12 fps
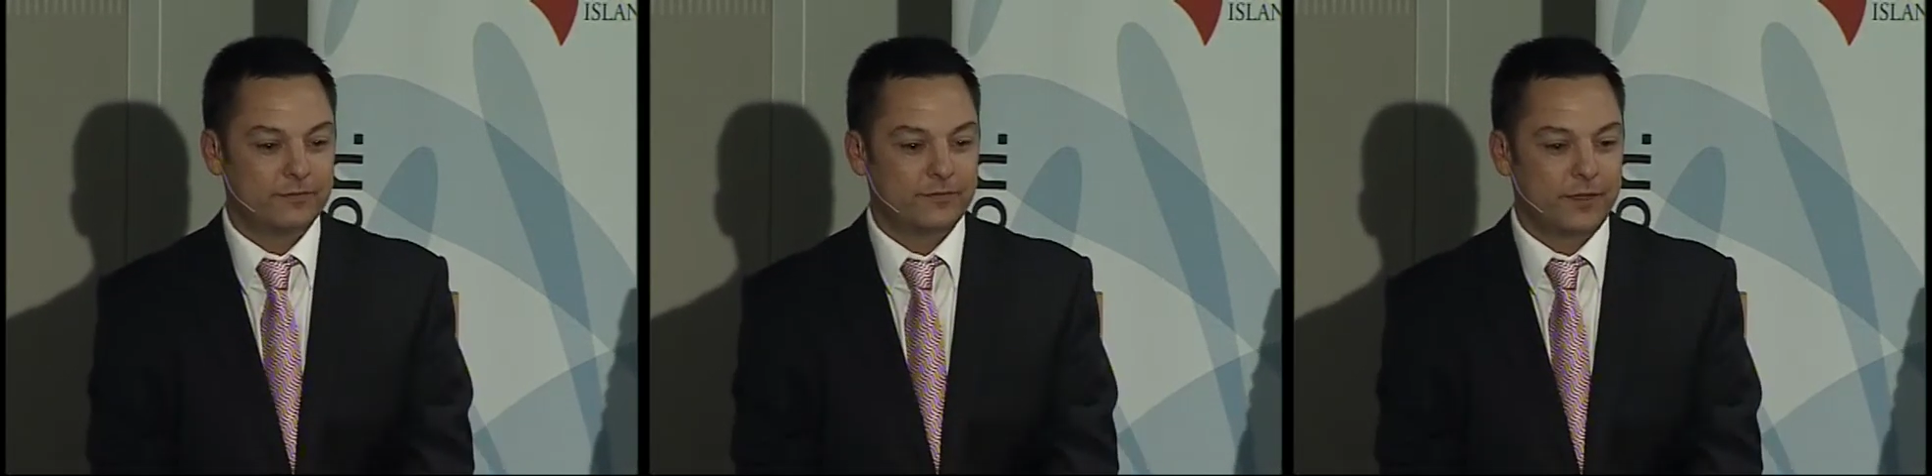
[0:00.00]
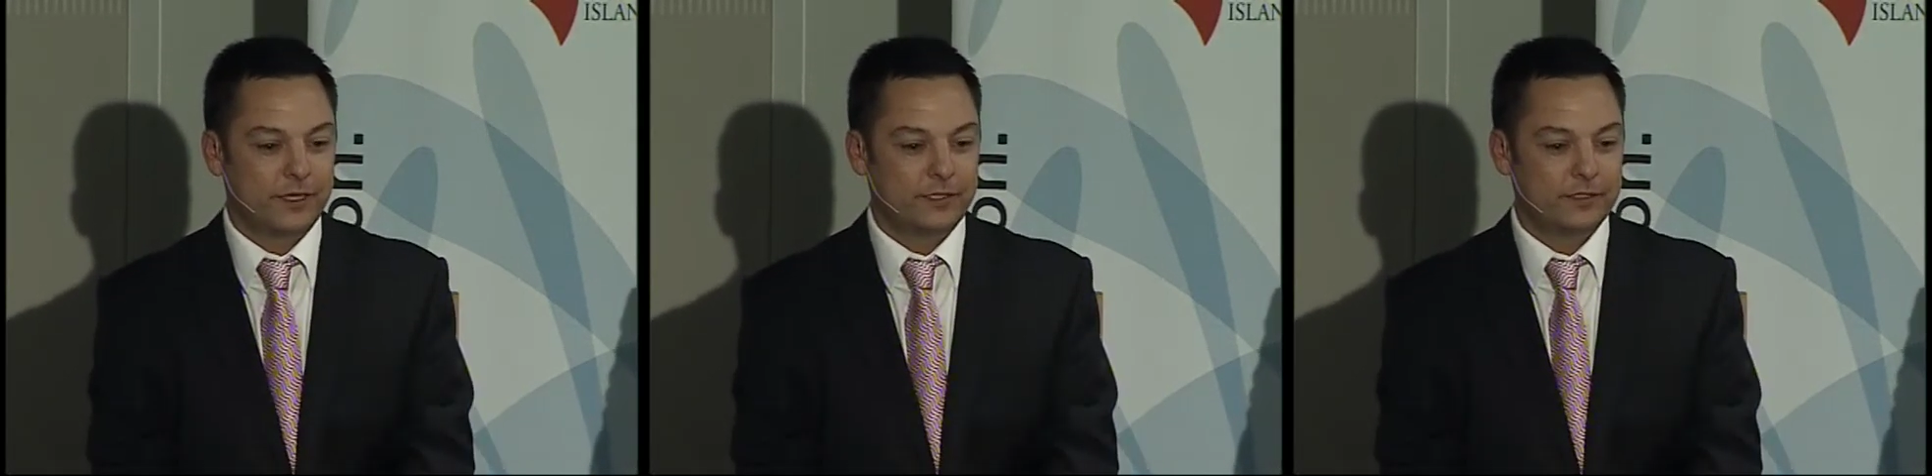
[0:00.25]

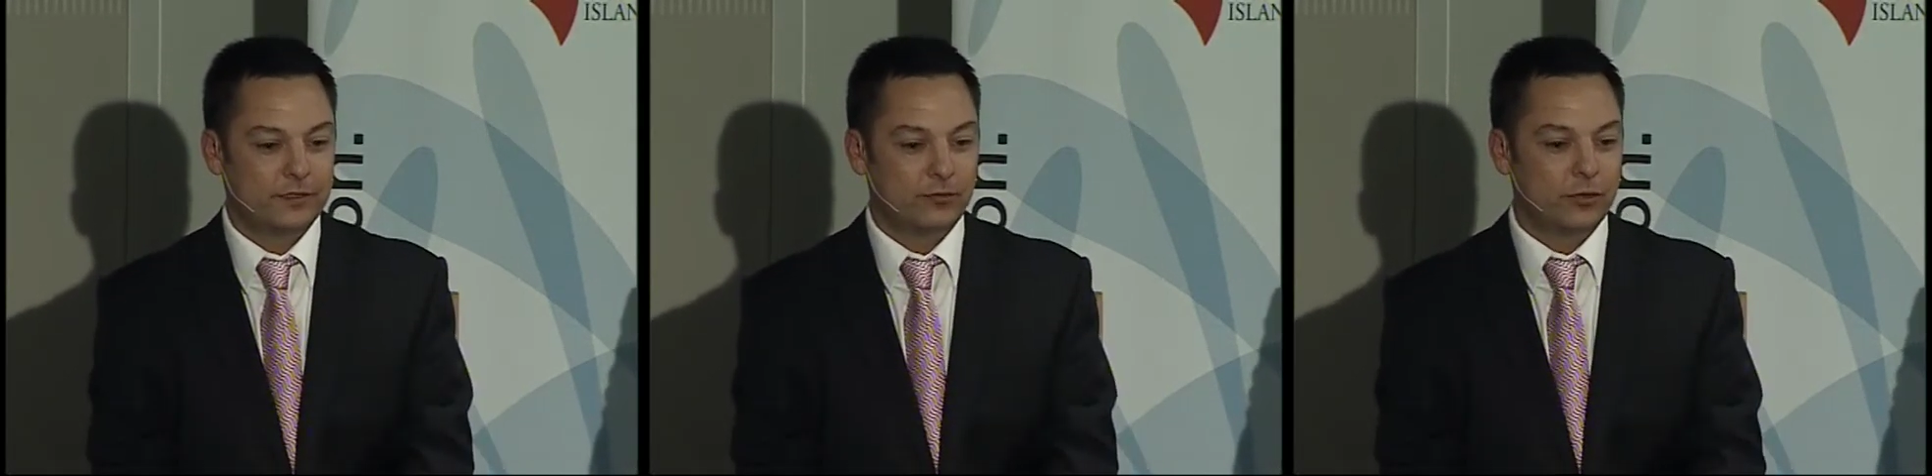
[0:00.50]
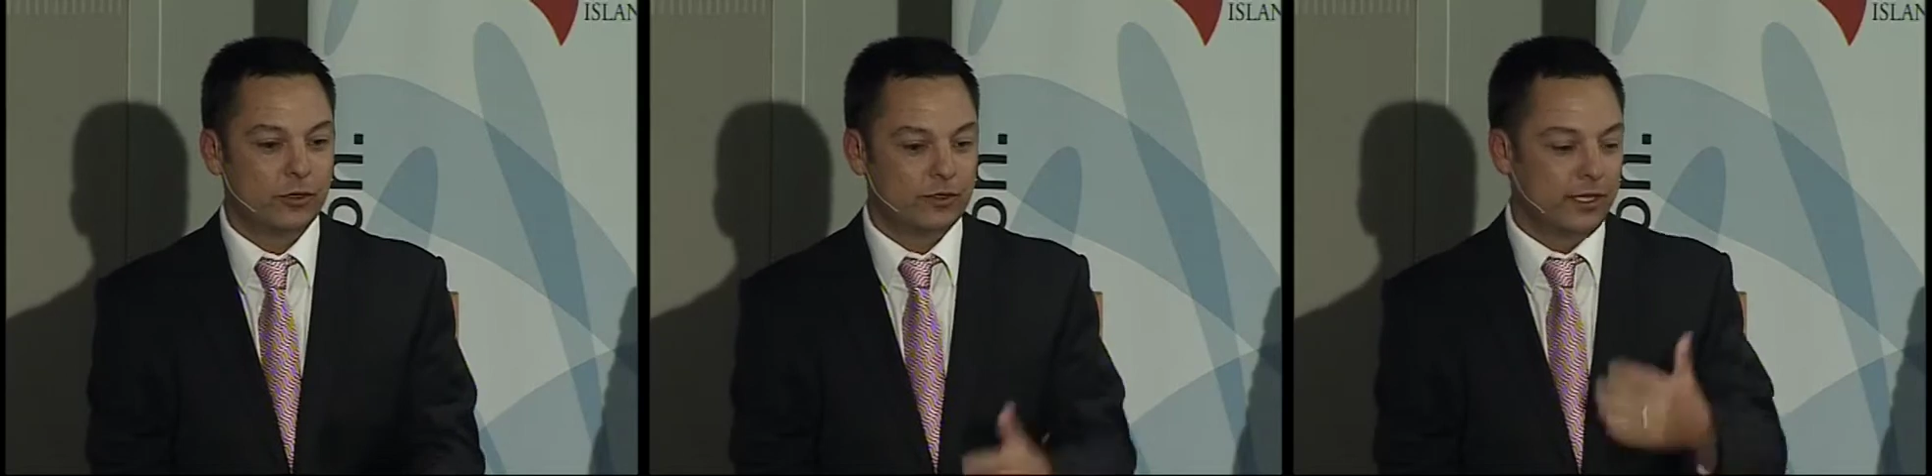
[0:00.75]
sort of
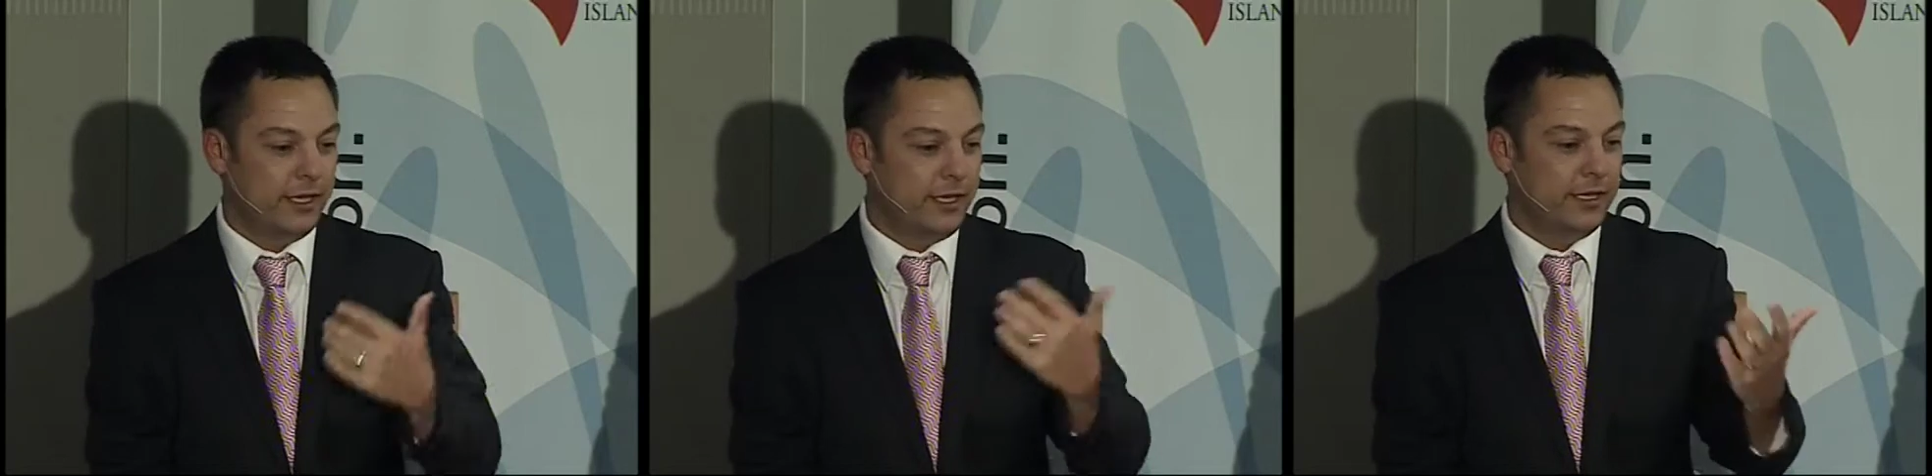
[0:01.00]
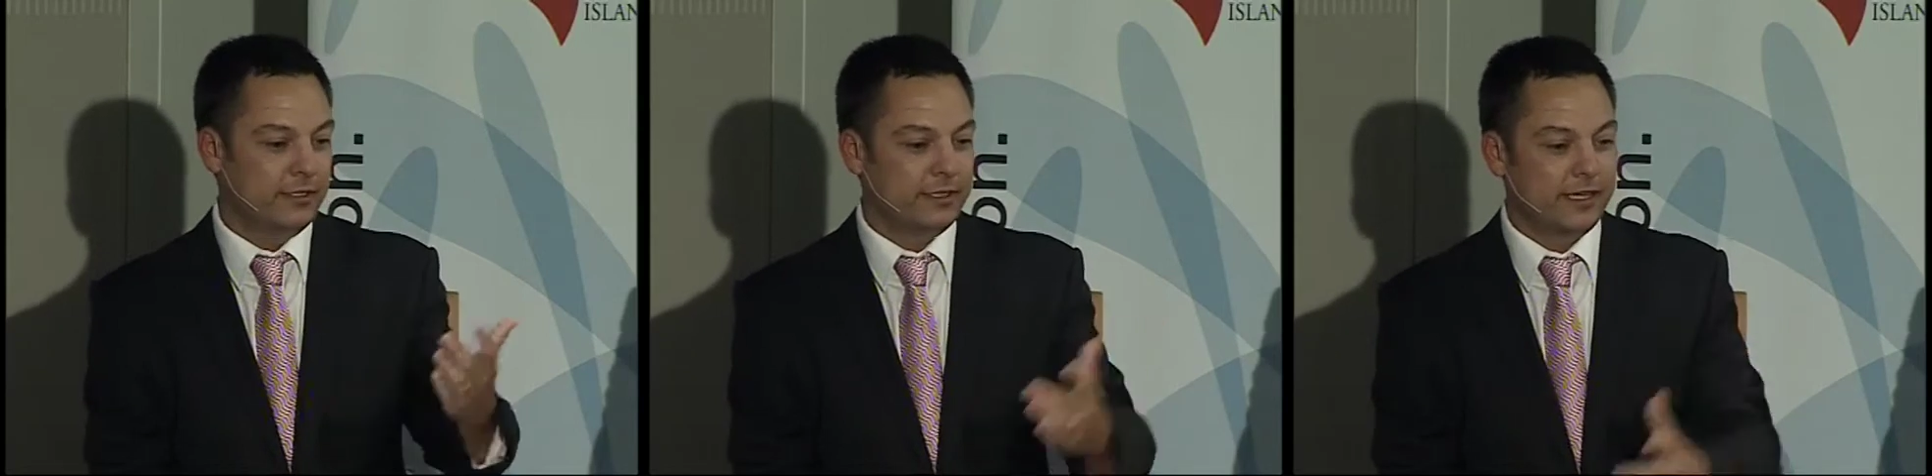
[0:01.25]
world
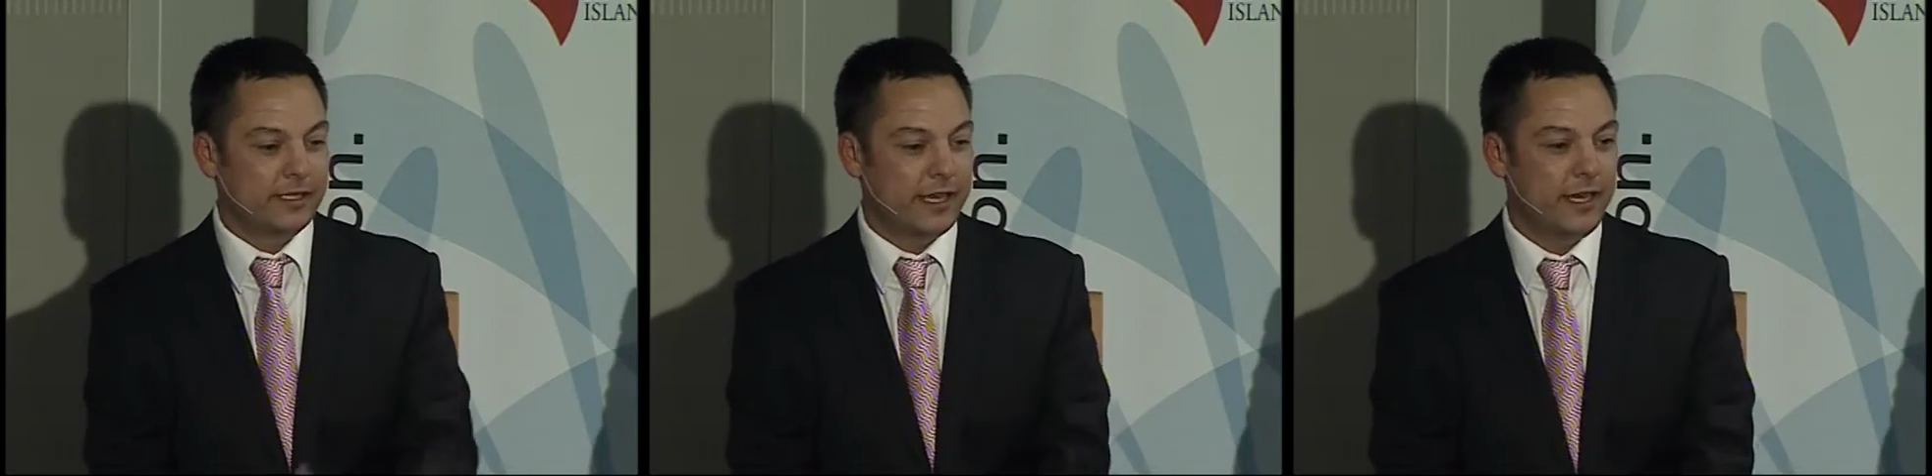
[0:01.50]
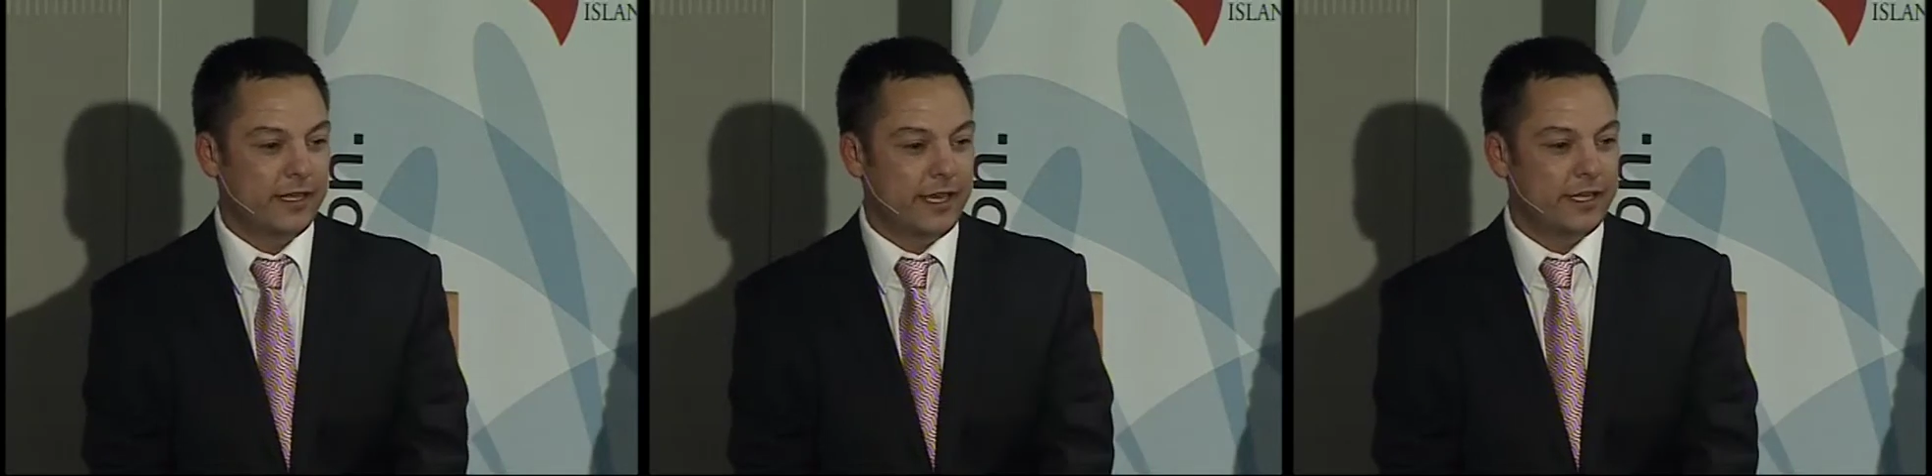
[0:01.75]
leading and
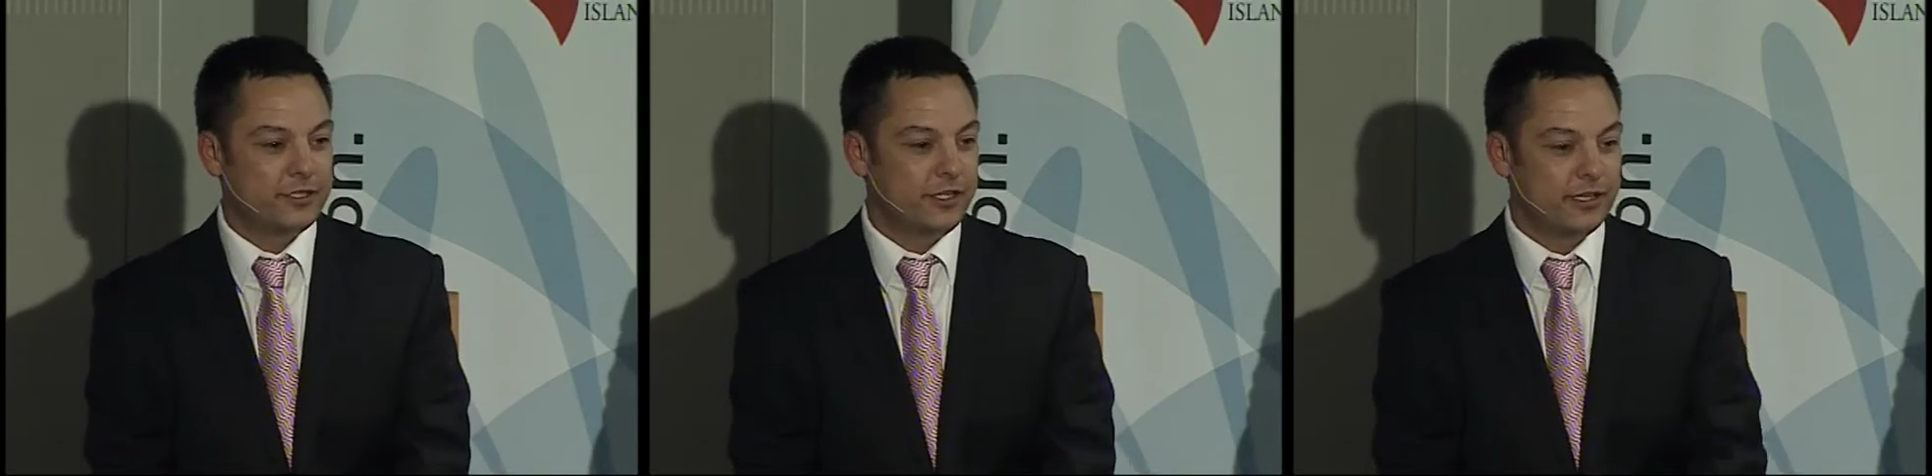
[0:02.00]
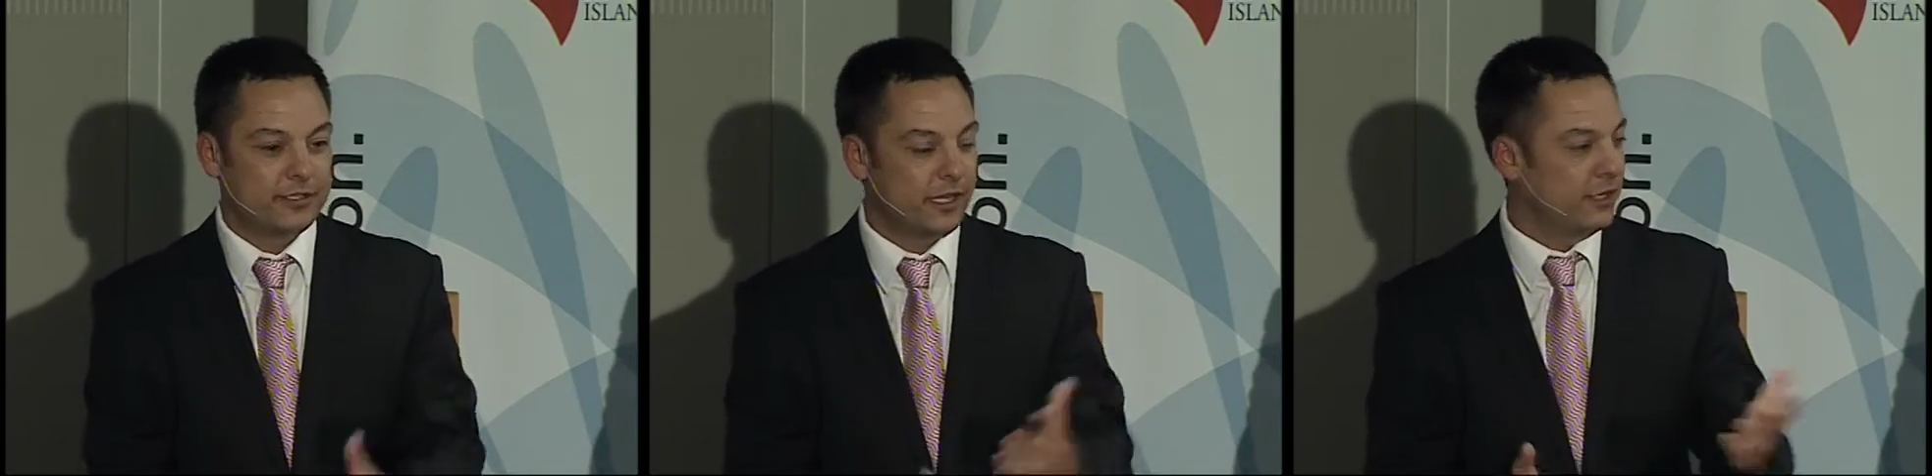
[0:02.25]
cutting edge in
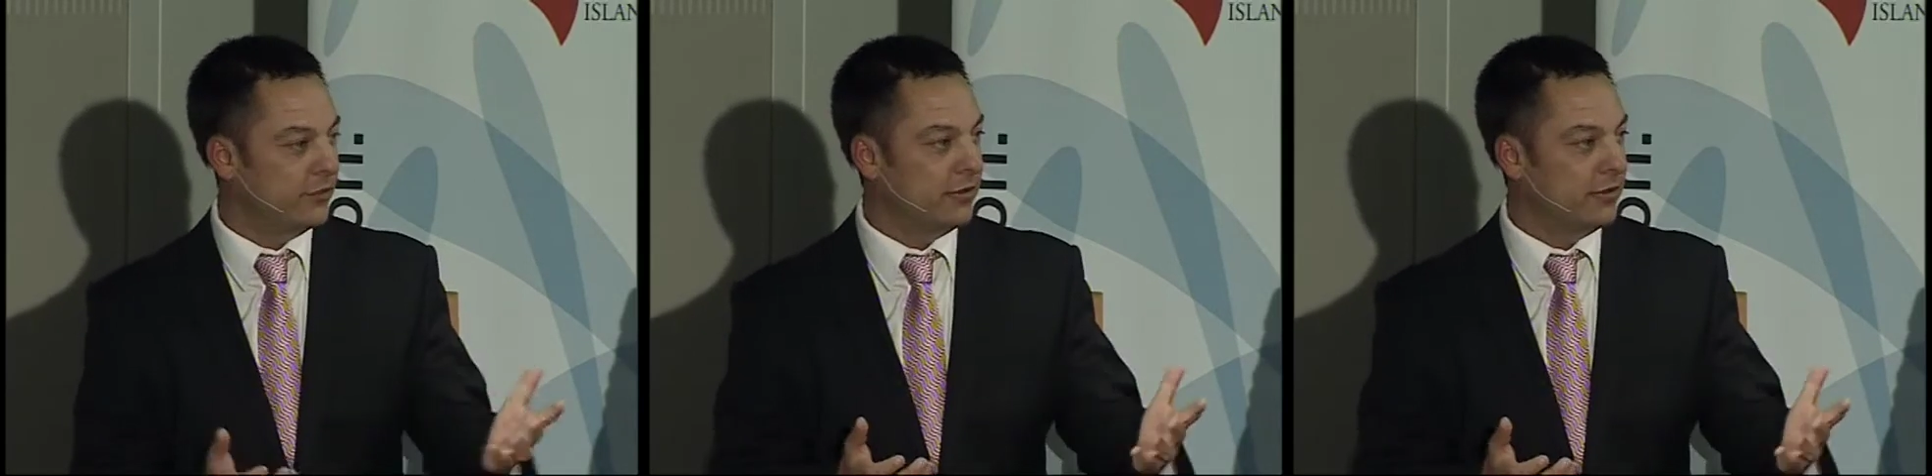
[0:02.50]
our talent